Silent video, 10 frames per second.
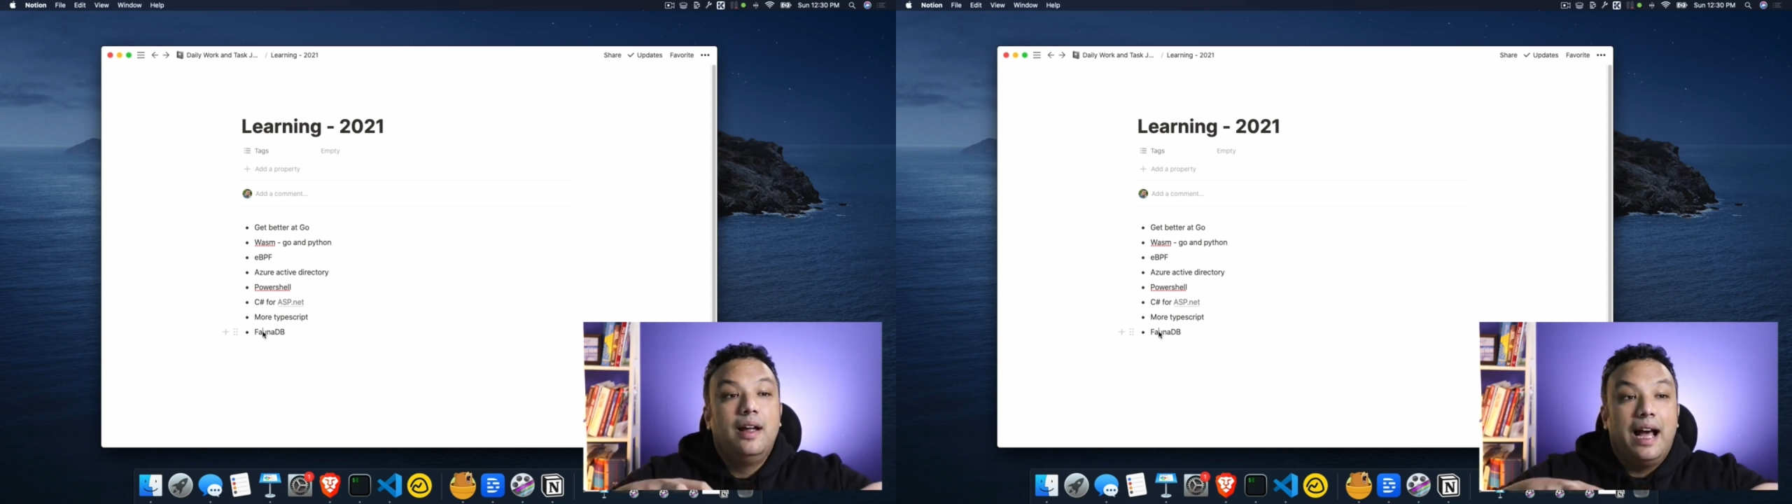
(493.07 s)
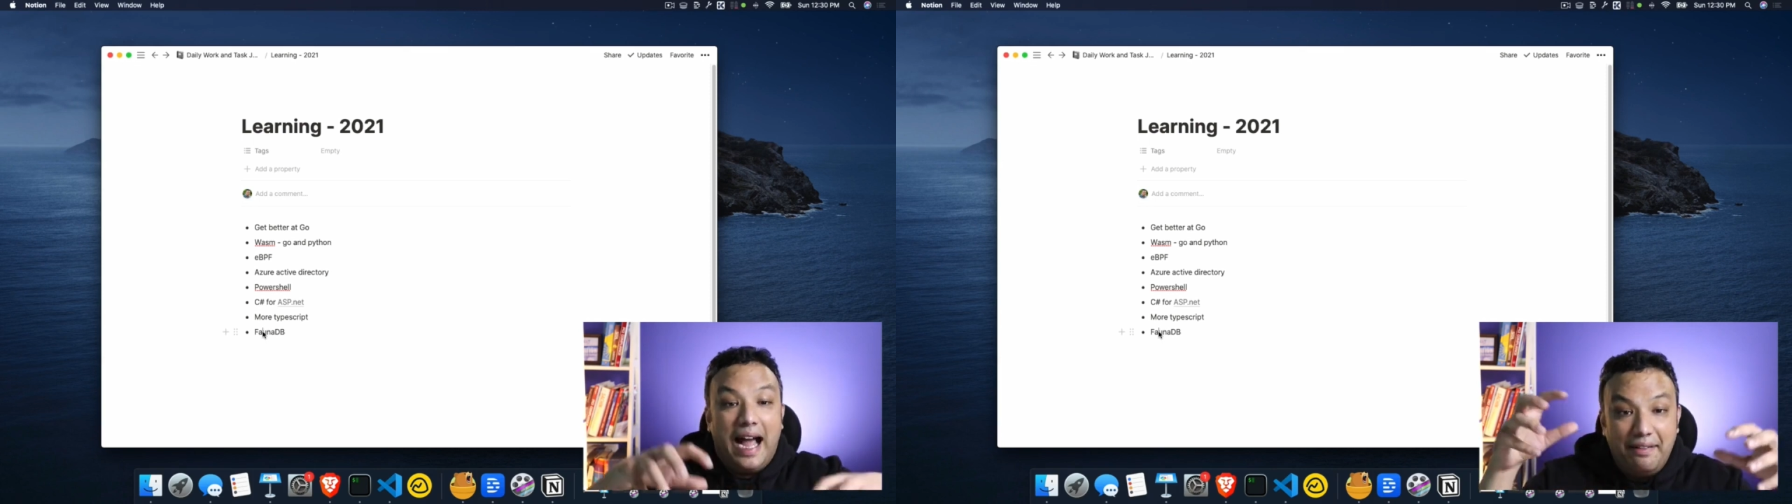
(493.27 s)

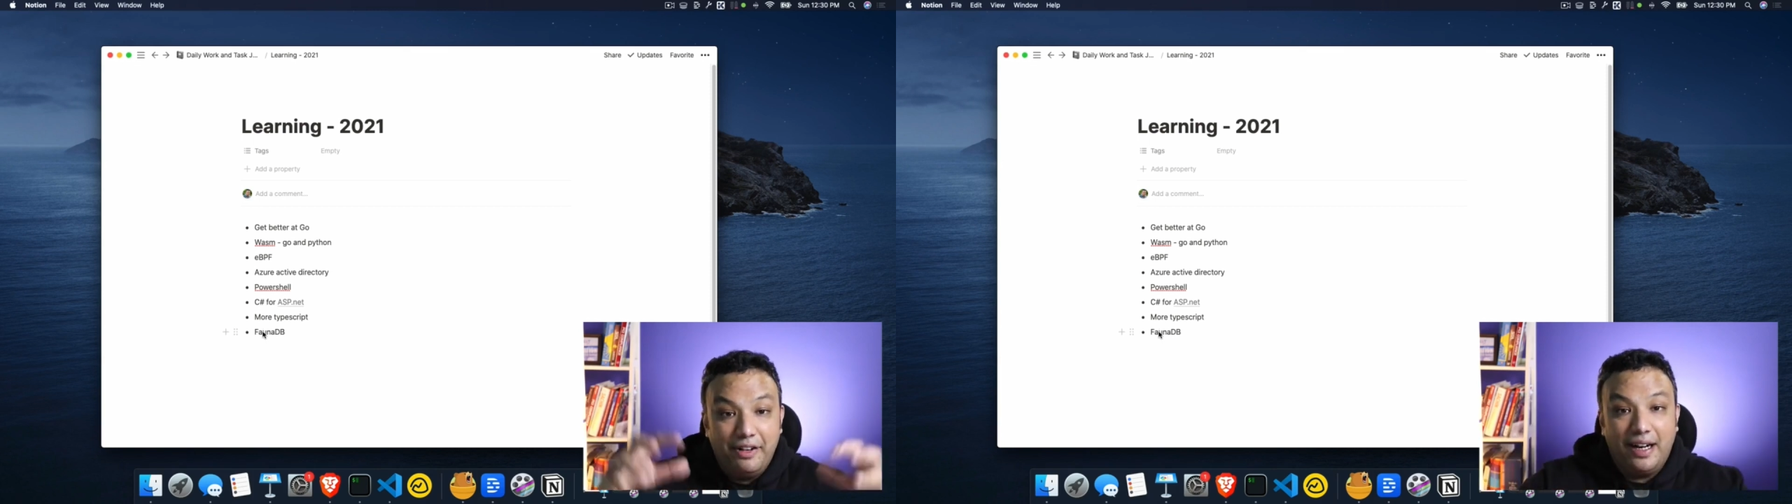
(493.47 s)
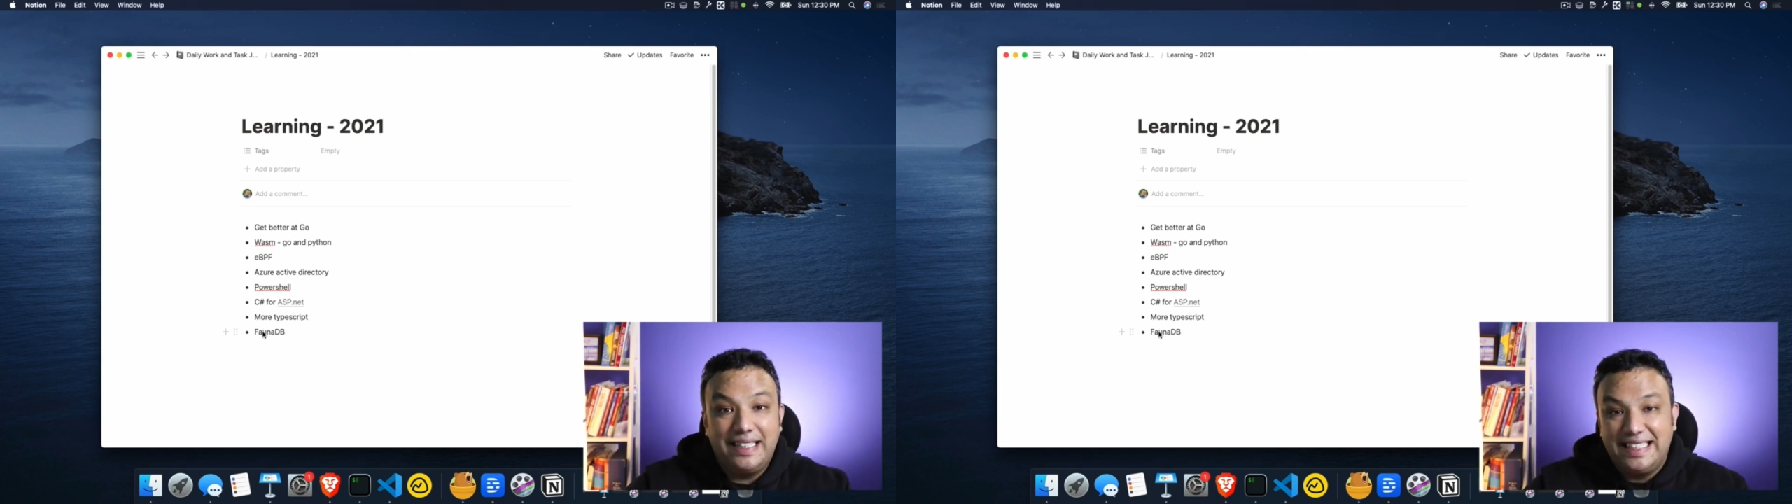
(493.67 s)
I have
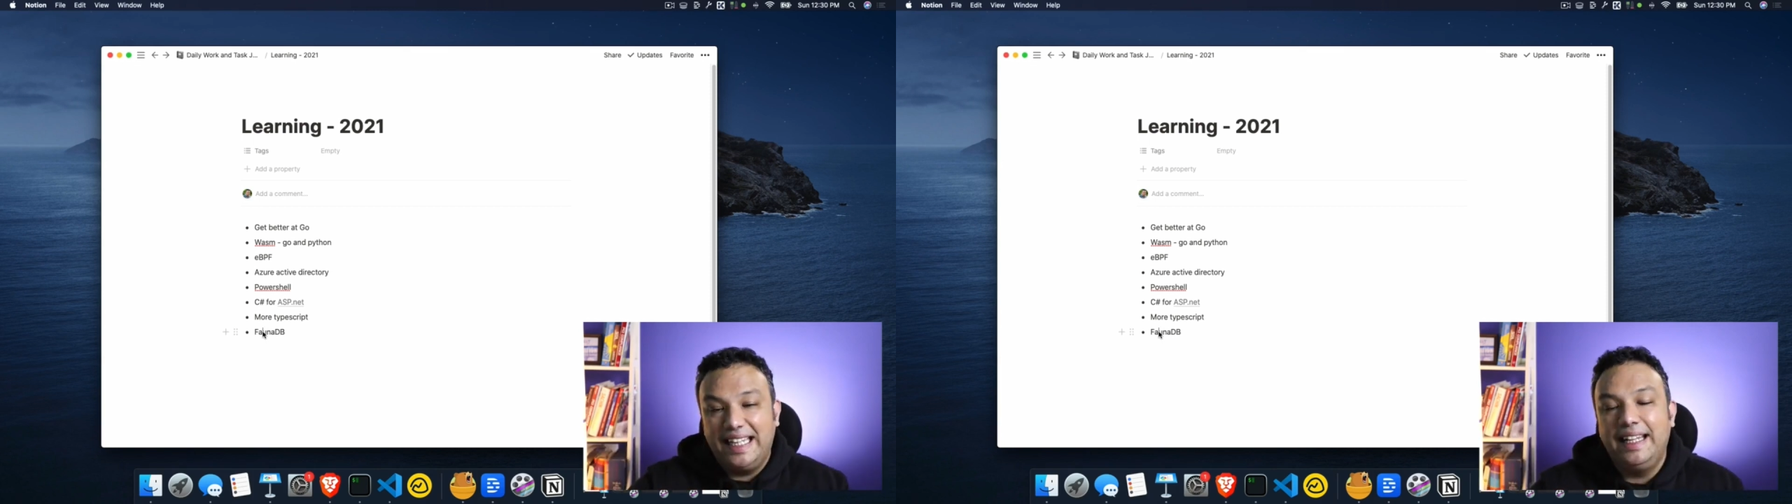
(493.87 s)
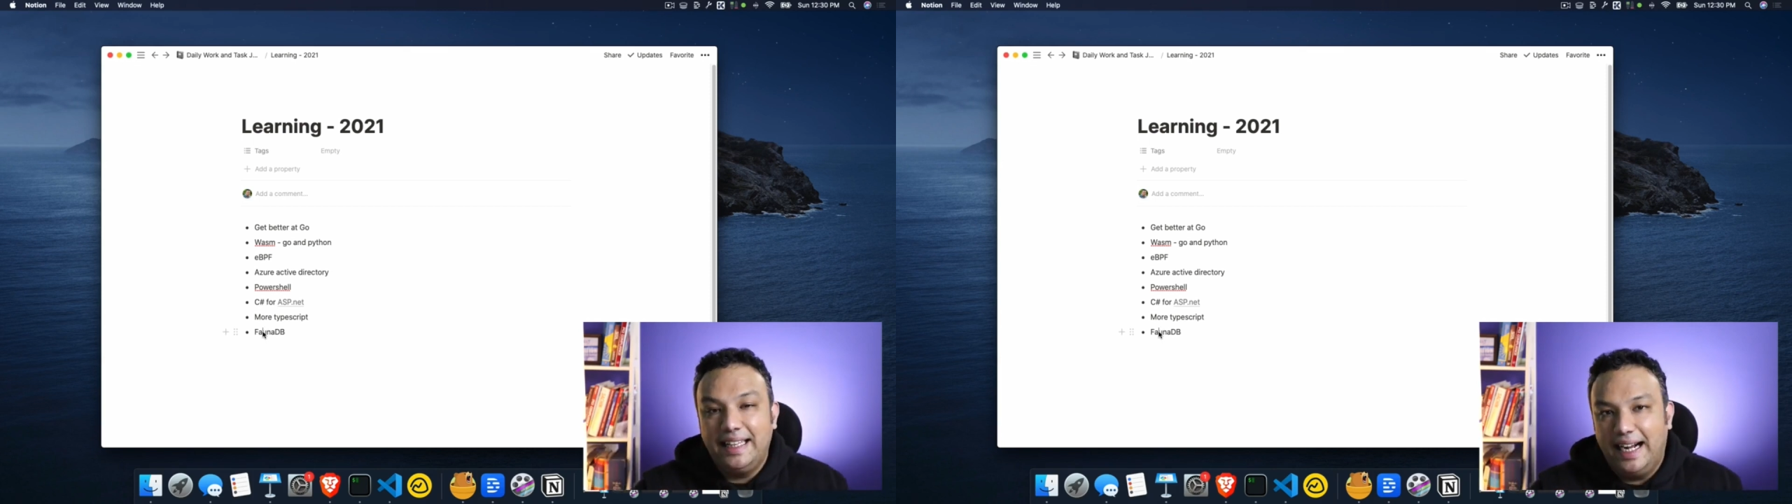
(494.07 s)
not
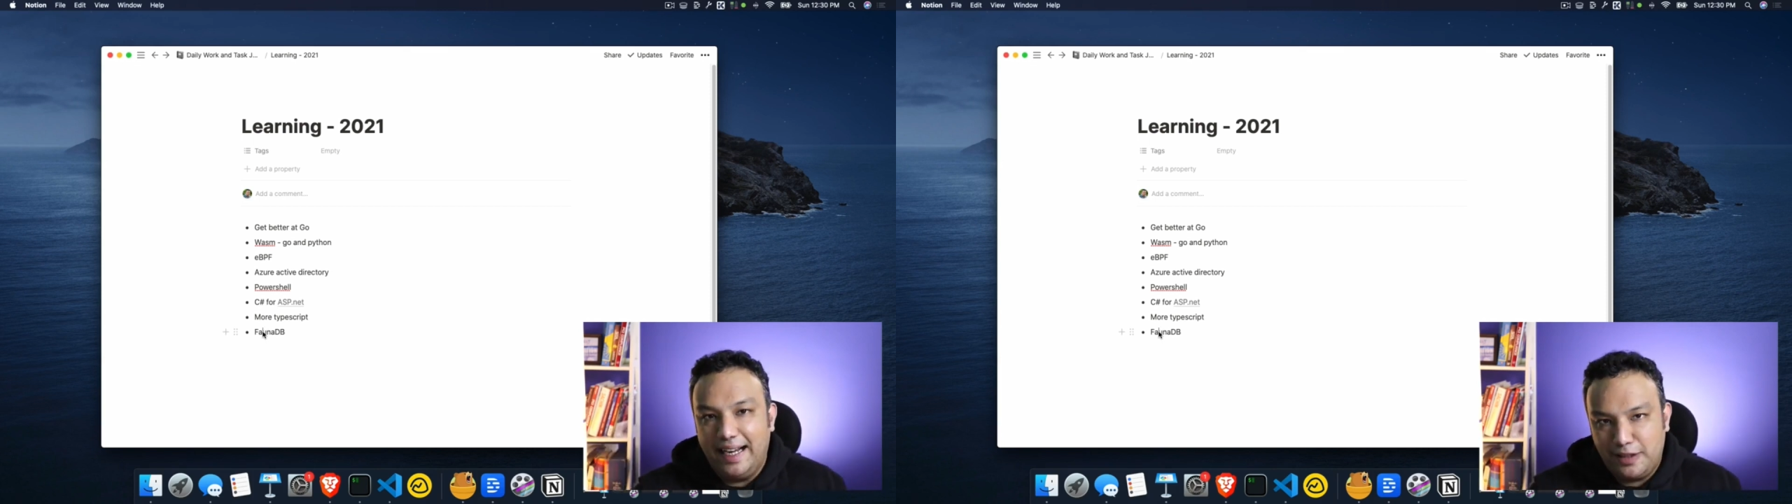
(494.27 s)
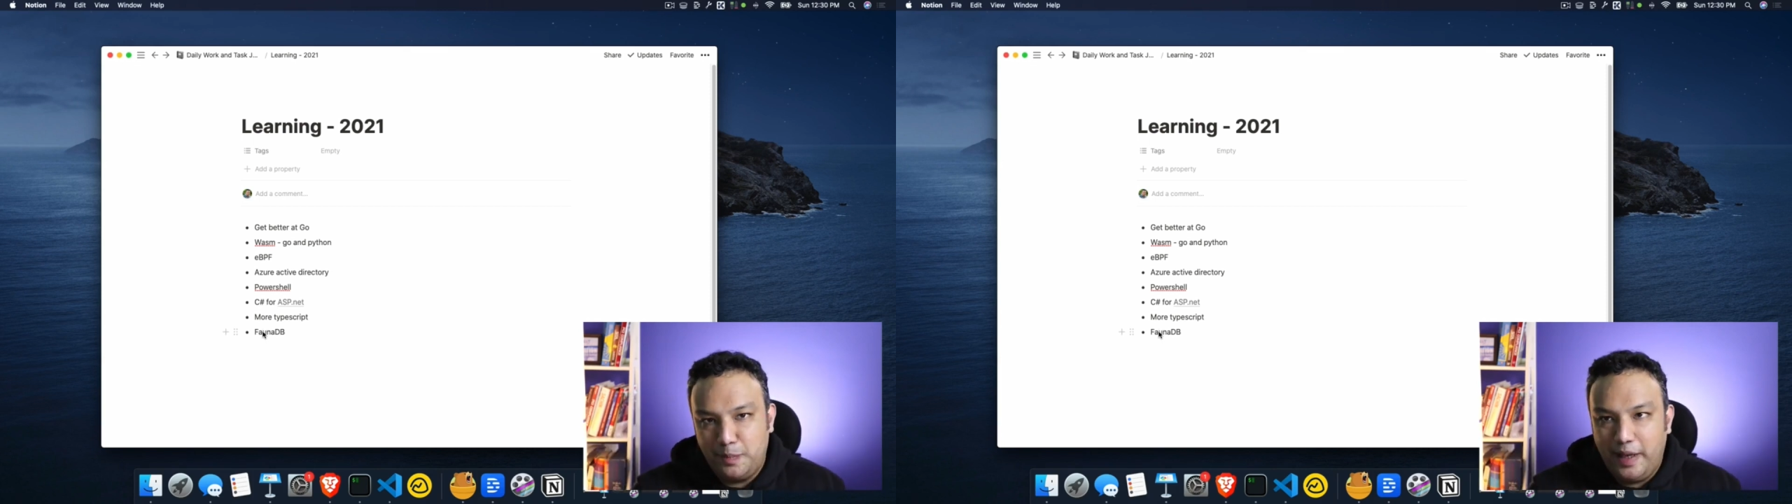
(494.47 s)
seen that
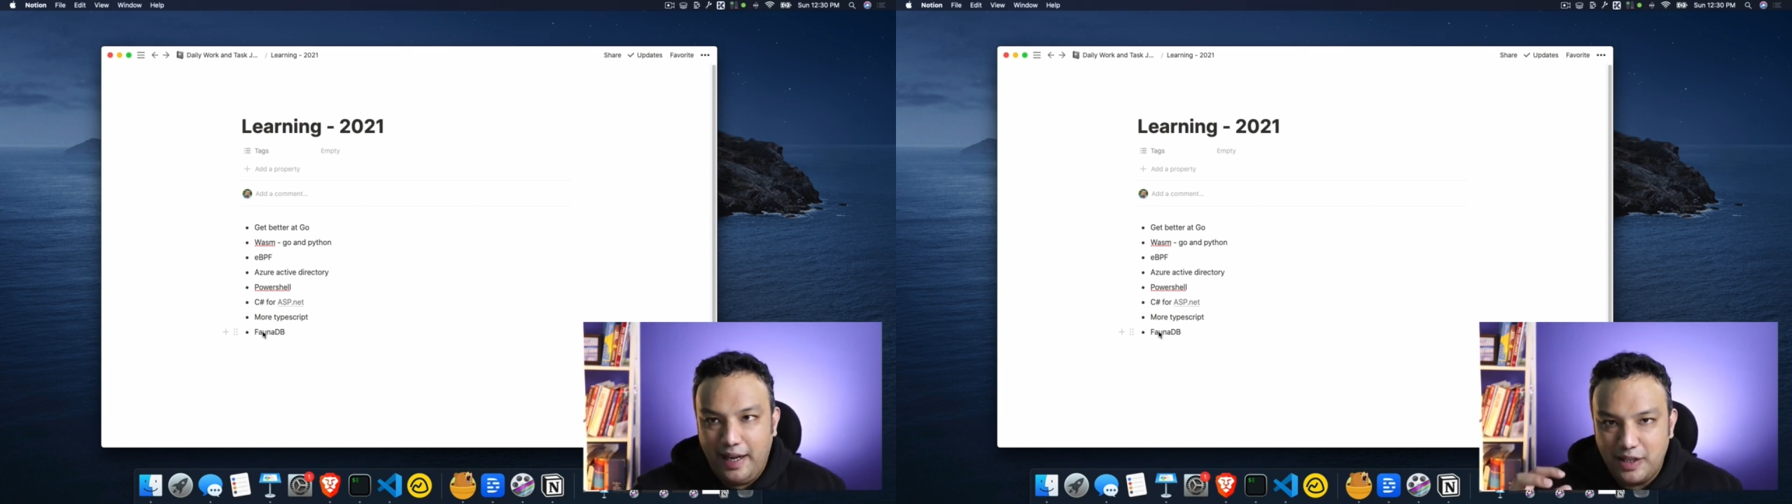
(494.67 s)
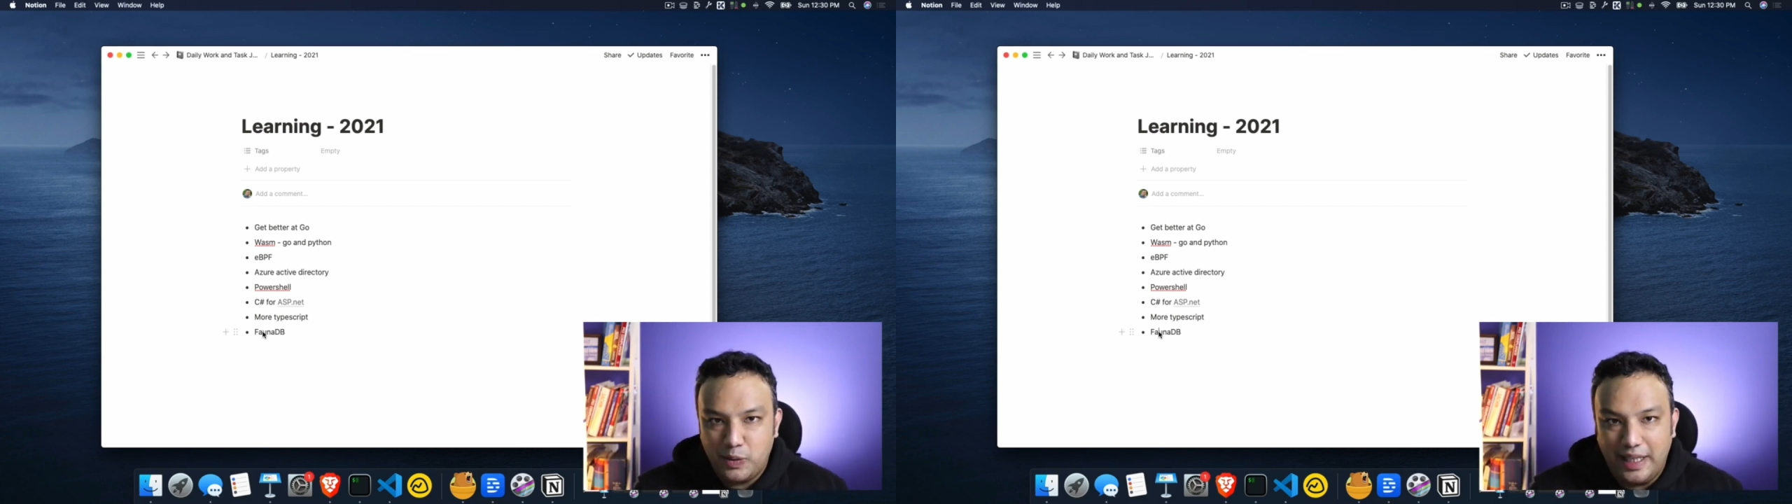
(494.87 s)

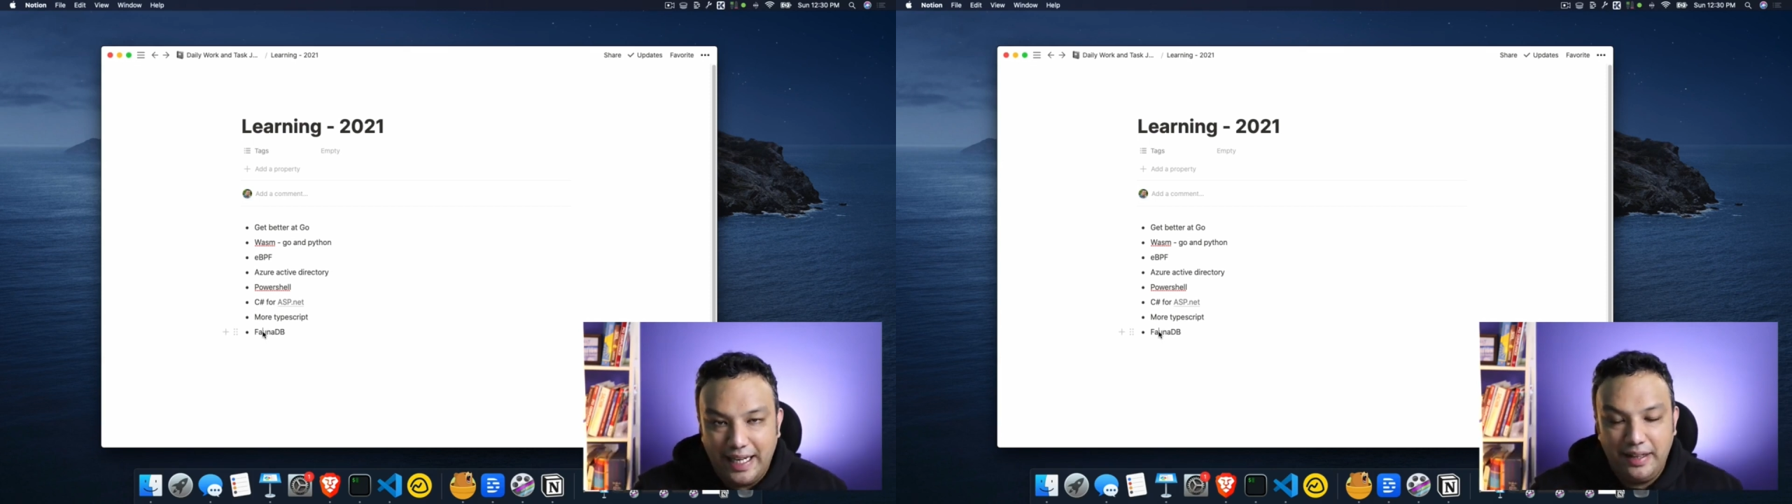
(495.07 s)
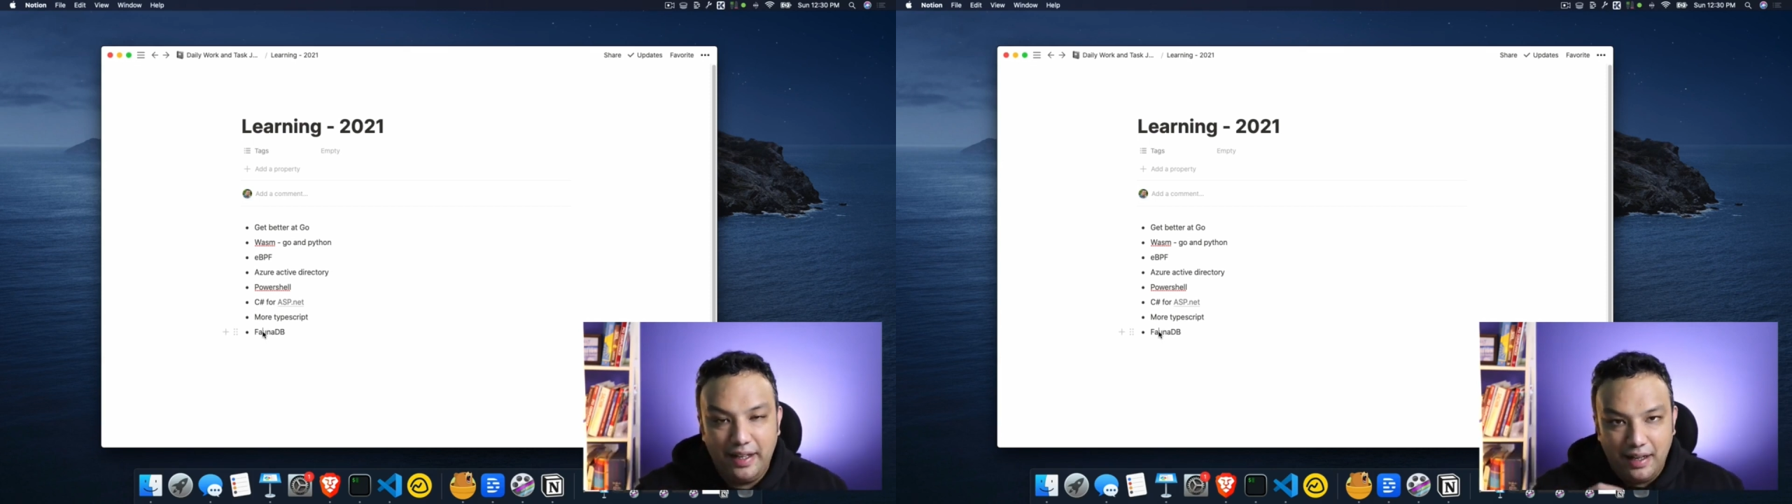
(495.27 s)
experience with anything